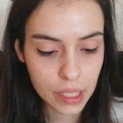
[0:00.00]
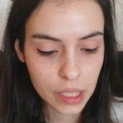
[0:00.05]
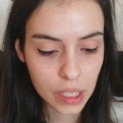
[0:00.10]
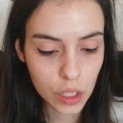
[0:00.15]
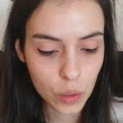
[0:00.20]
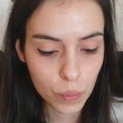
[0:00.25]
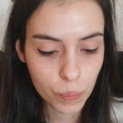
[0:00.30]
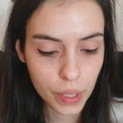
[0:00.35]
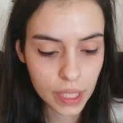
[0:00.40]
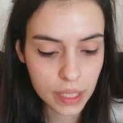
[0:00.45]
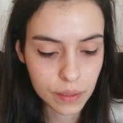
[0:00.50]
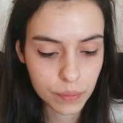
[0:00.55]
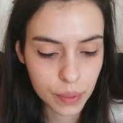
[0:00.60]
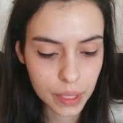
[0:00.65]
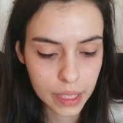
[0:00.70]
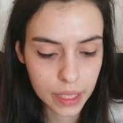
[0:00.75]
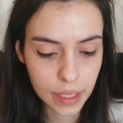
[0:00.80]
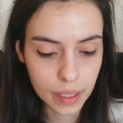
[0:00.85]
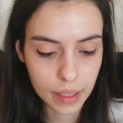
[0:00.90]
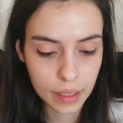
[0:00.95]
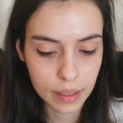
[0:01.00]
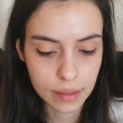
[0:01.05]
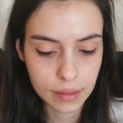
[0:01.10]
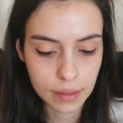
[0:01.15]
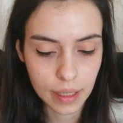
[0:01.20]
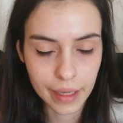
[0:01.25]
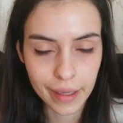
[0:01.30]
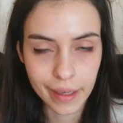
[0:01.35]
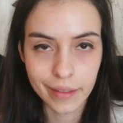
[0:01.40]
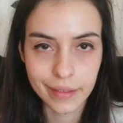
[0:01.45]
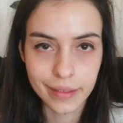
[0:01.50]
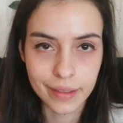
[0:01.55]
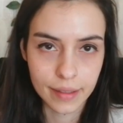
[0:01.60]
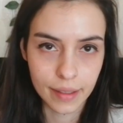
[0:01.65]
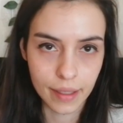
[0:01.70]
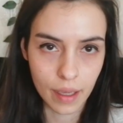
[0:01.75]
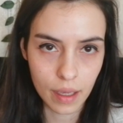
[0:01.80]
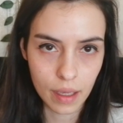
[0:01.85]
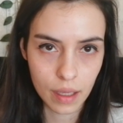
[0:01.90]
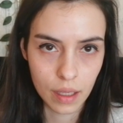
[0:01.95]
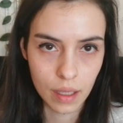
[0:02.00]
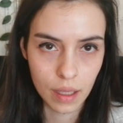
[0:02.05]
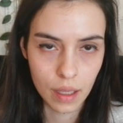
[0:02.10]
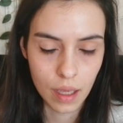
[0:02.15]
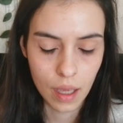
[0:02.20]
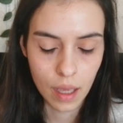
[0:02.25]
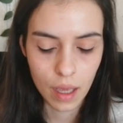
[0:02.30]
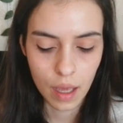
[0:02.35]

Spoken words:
a little bit because I got sick,